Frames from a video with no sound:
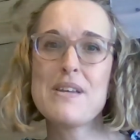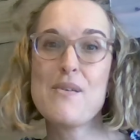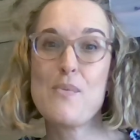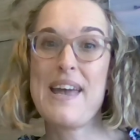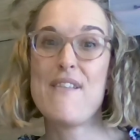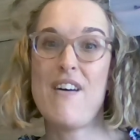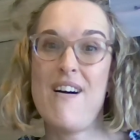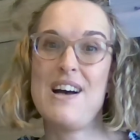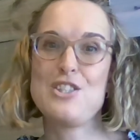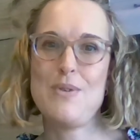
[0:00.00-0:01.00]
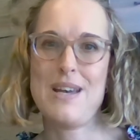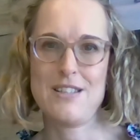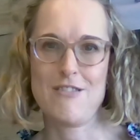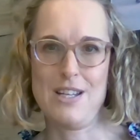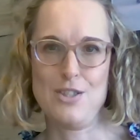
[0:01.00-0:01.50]
that we have hired you as
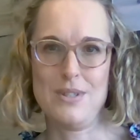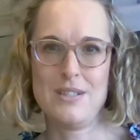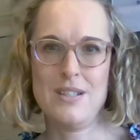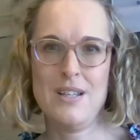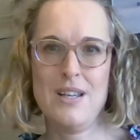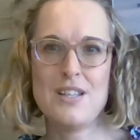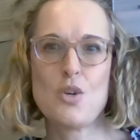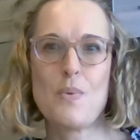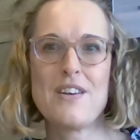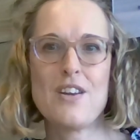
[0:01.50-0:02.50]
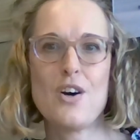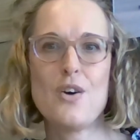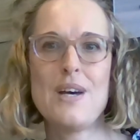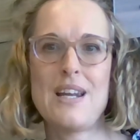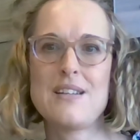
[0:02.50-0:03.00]
a graduate, so we know
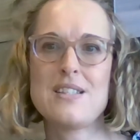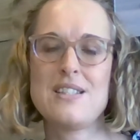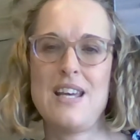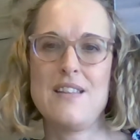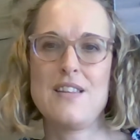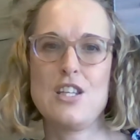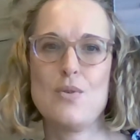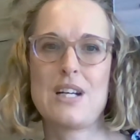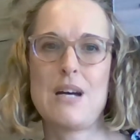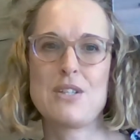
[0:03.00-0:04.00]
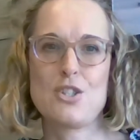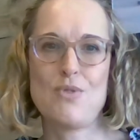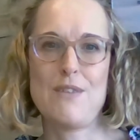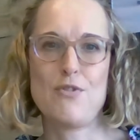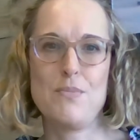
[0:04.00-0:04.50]
and understand that you are coming
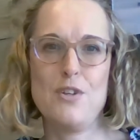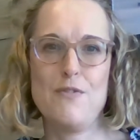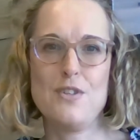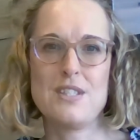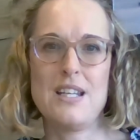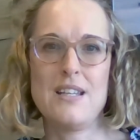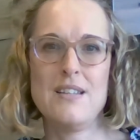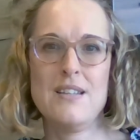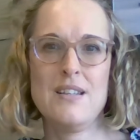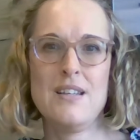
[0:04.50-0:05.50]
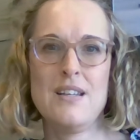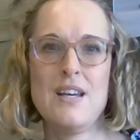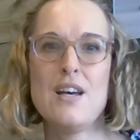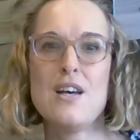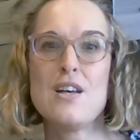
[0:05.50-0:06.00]
straight from university.
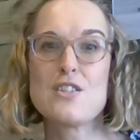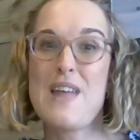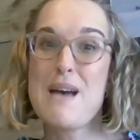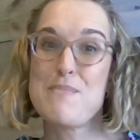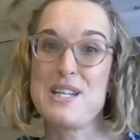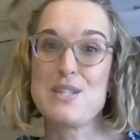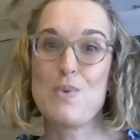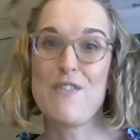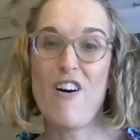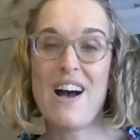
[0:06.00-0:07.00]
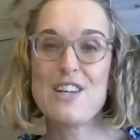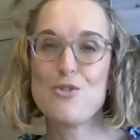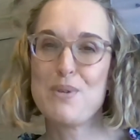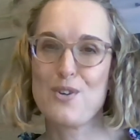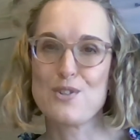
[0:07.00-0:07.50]
So that means we've hired you
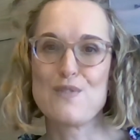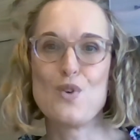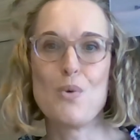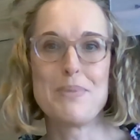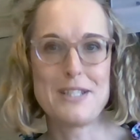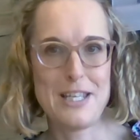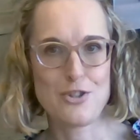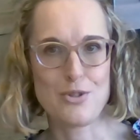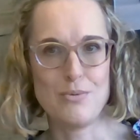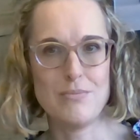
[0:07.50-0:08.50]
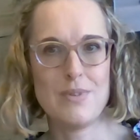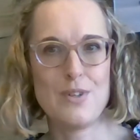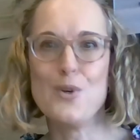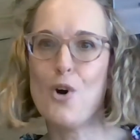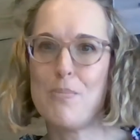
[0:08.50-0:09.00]
because of your potential,
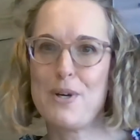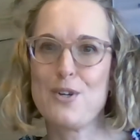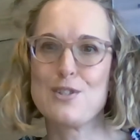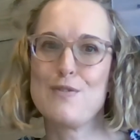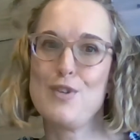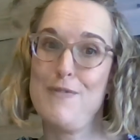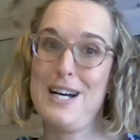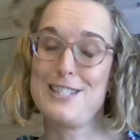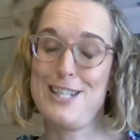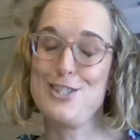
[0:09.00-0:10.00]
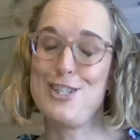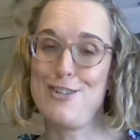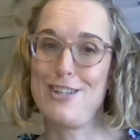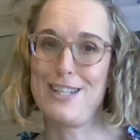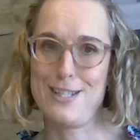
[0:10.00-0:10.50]
not because of your vast
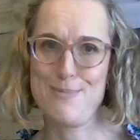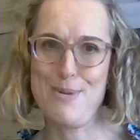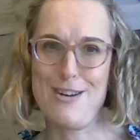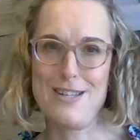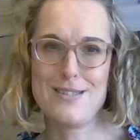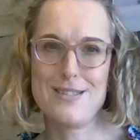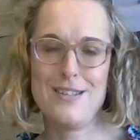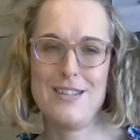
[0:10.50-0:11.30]
engineering experience.